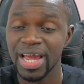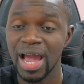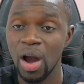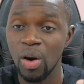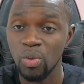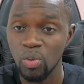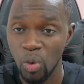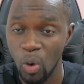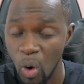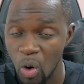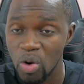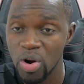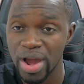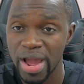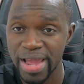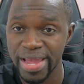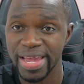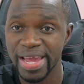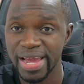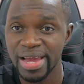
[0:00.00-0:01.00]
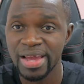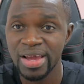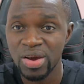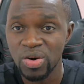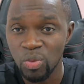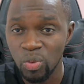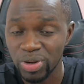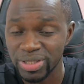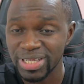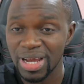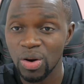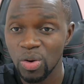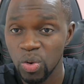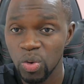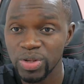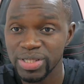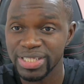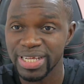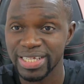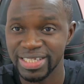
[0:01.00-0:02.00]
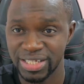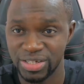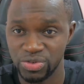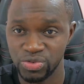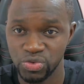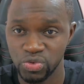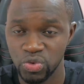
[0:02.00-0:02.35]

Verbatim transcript: a cock, a yet what a close sentence.